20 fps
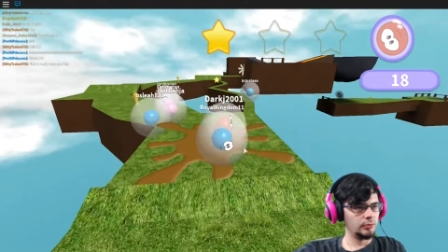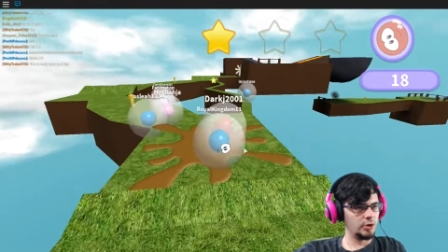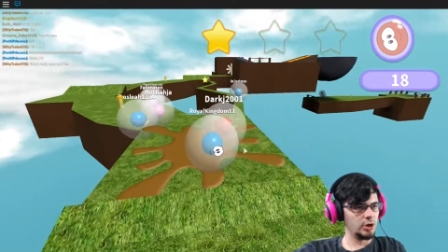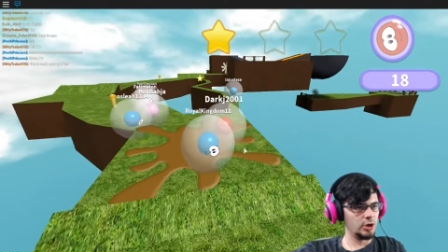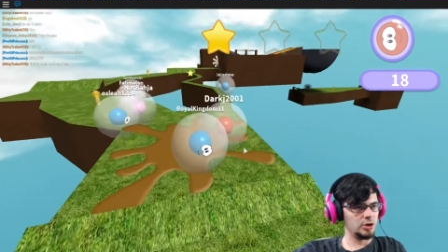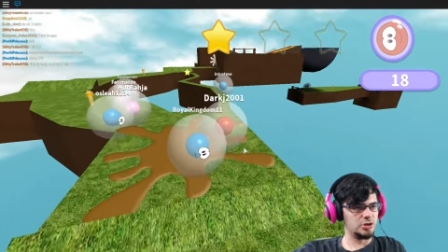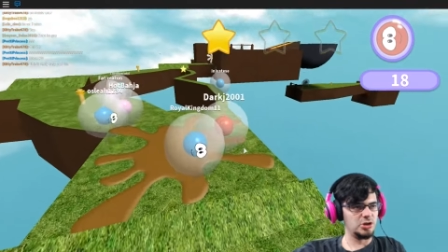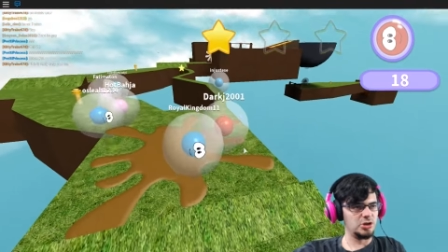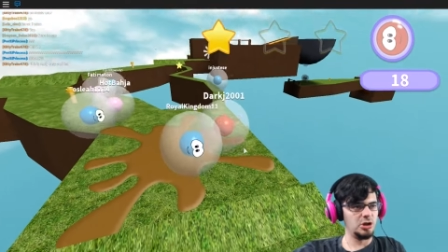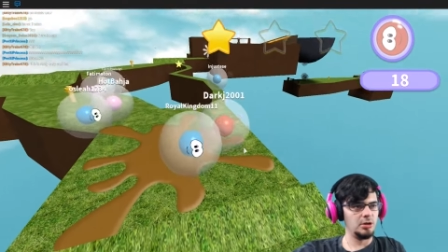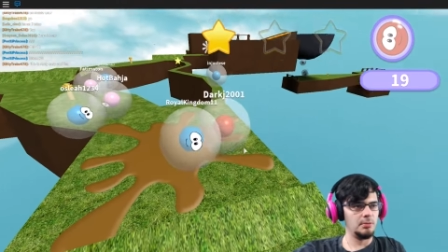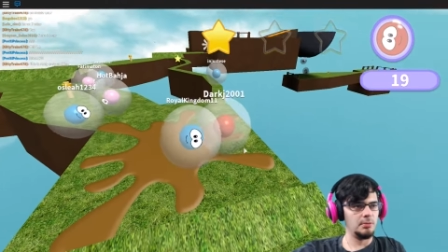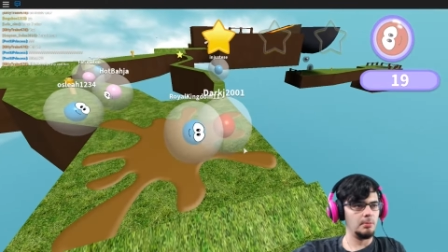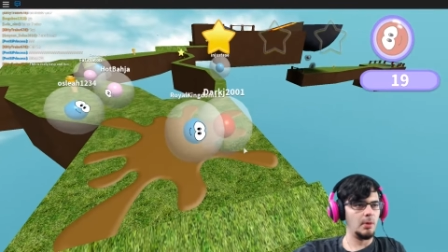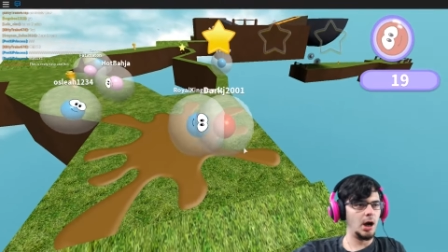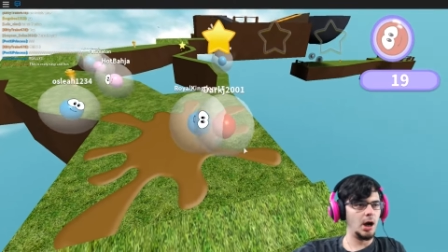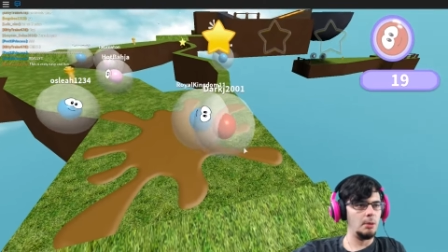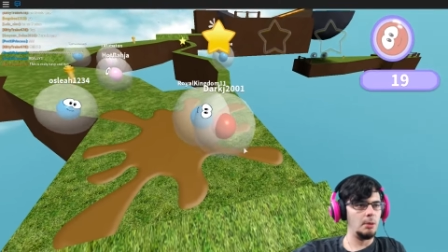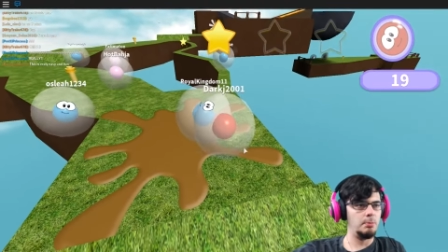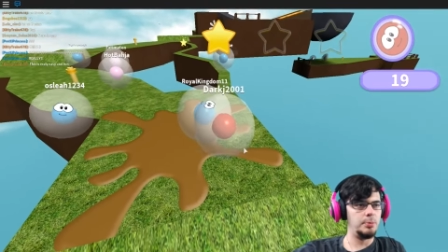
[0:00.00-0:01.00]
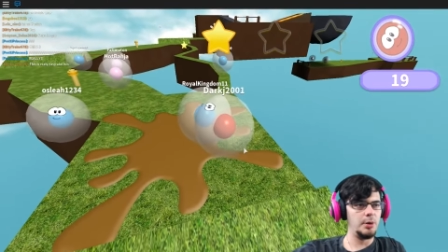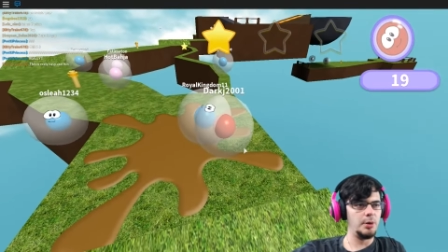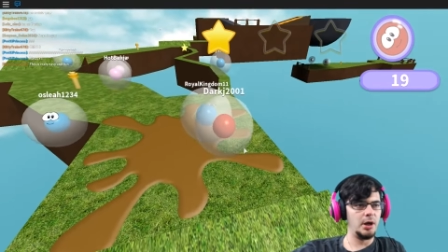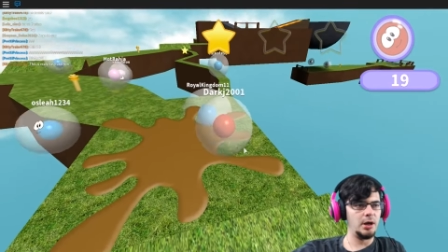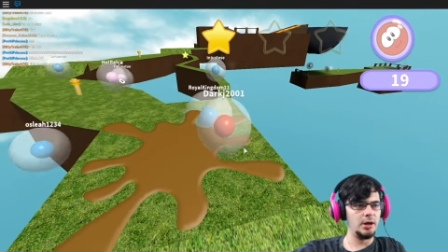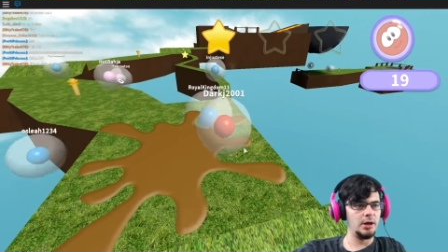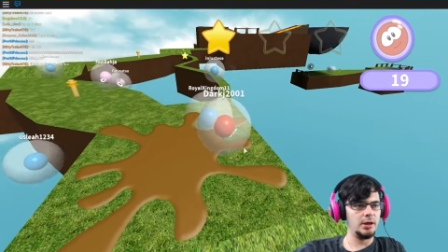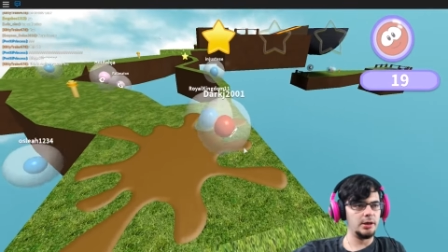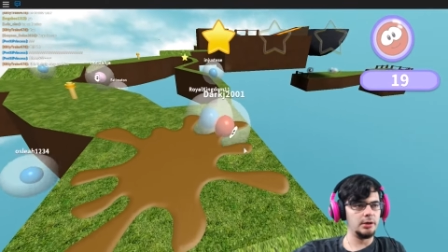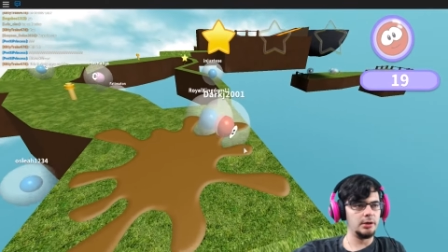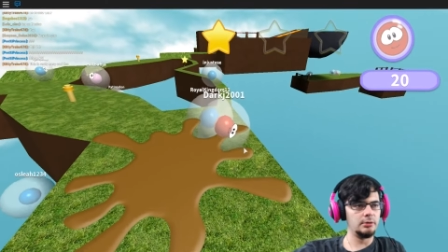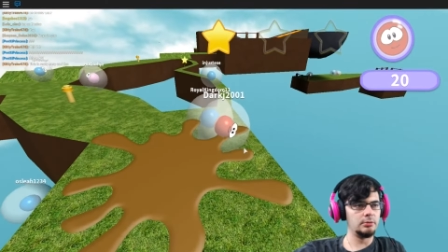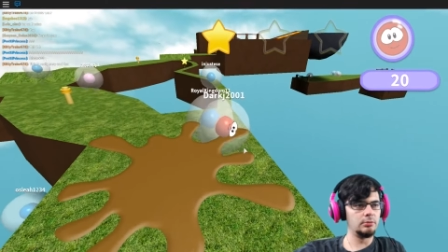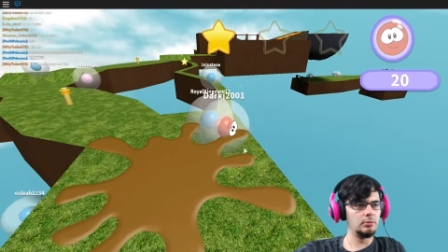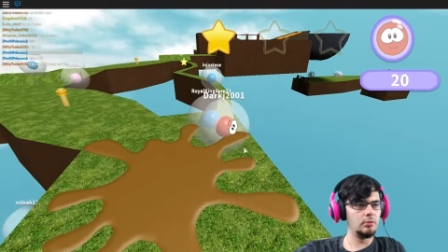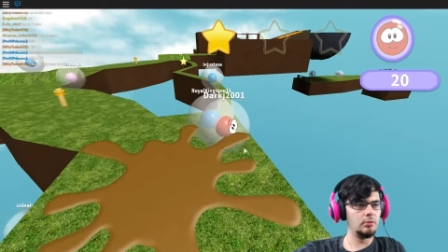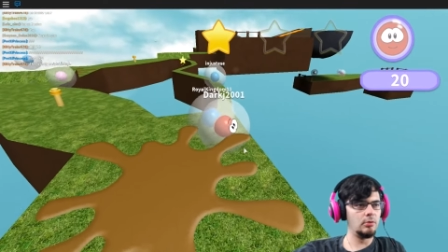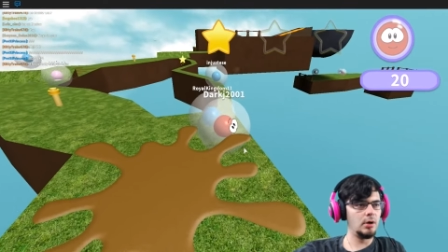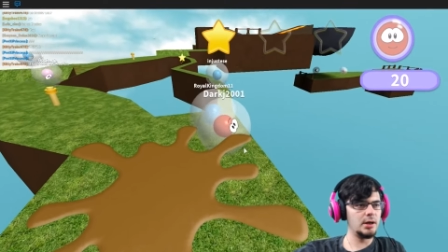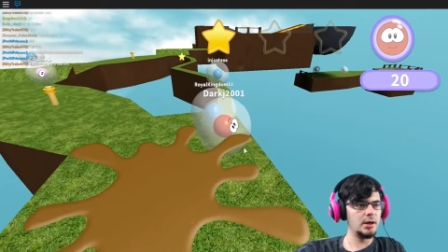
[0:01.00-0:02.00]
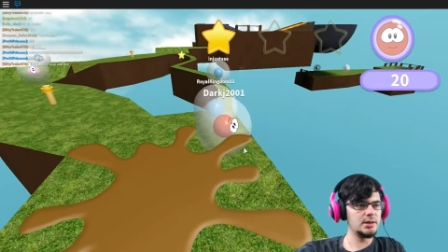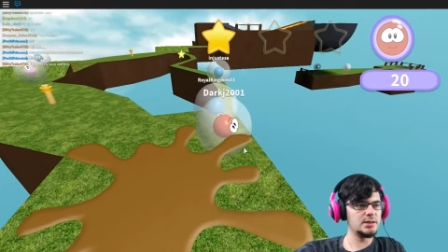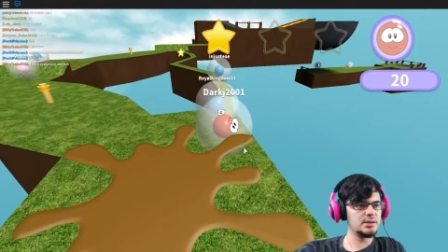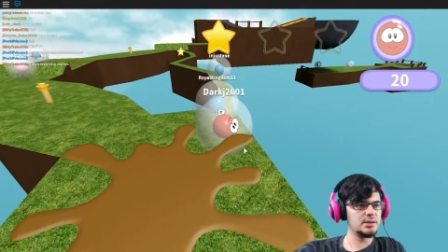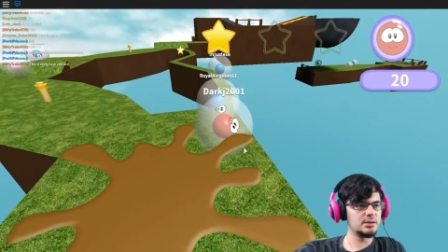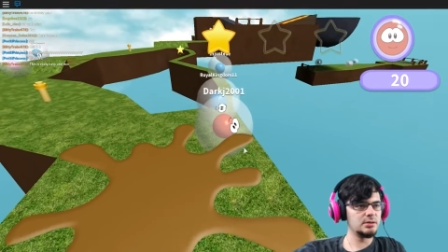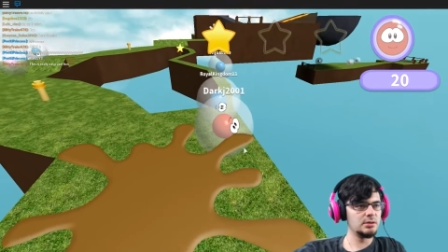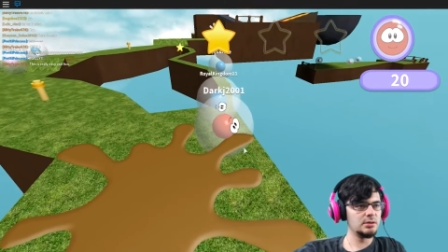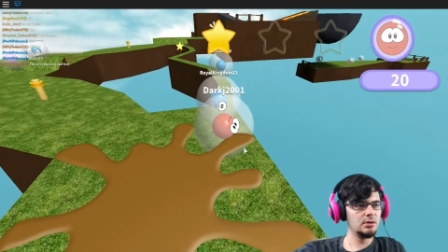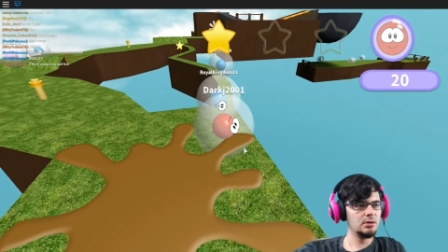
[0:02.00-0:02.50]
Get in my belly. What?